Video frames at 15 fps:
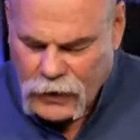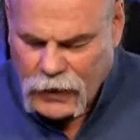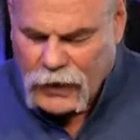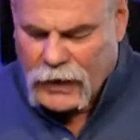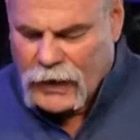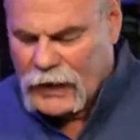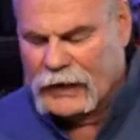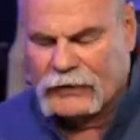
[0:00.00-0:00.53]

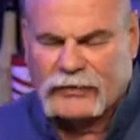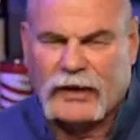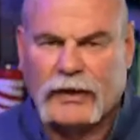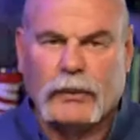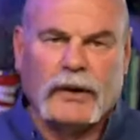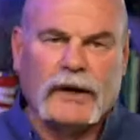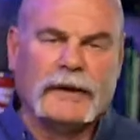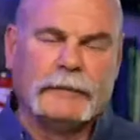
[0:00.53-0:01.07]
And I tell
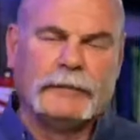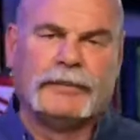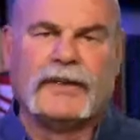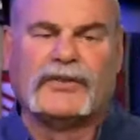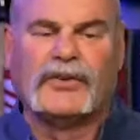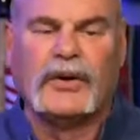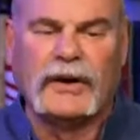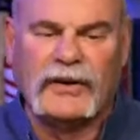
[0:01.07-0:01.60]
you what,
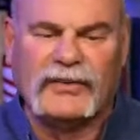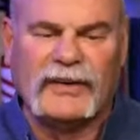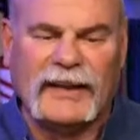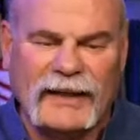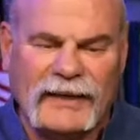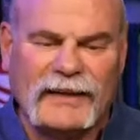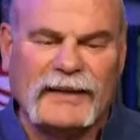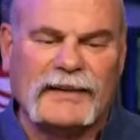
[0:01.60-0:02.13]
as good as
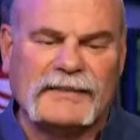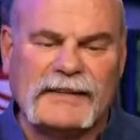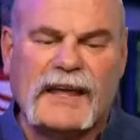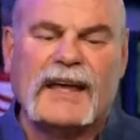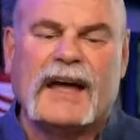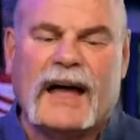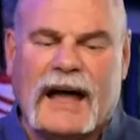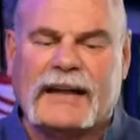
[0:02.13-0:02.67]
Nick is,
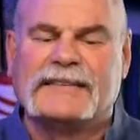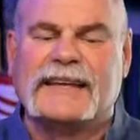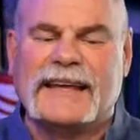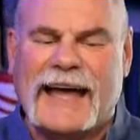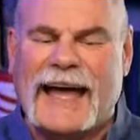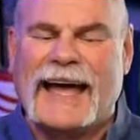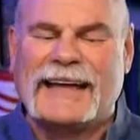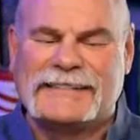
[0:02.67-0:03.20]
I tell
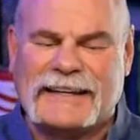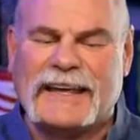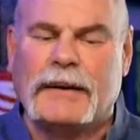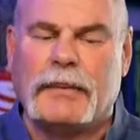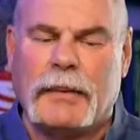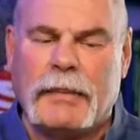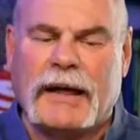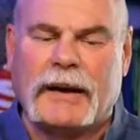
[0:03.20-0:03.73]
you, ask
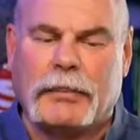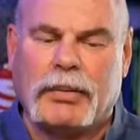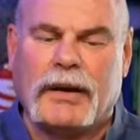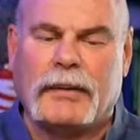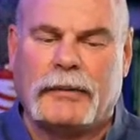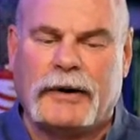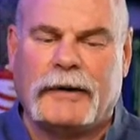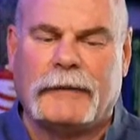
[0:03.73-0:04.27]
him about a
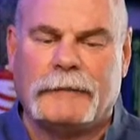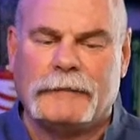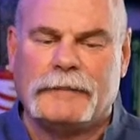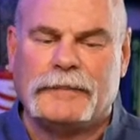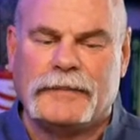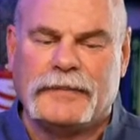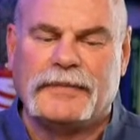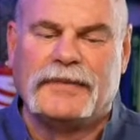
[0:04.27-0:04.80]
plumber.
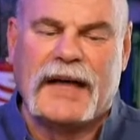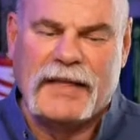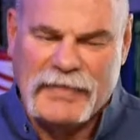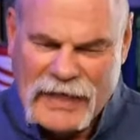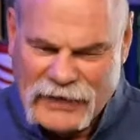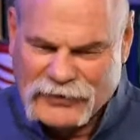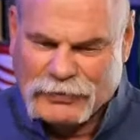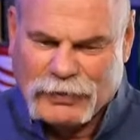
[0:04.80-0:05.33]

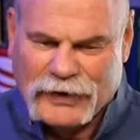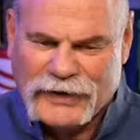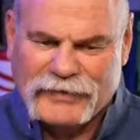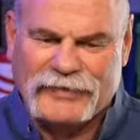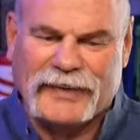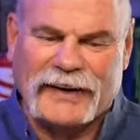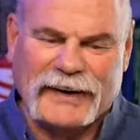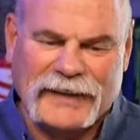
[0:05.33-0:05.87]
That's pretty
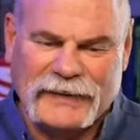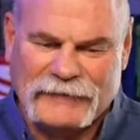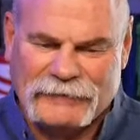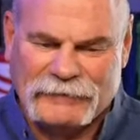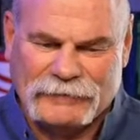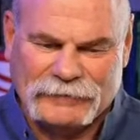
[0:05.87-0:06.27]
funny.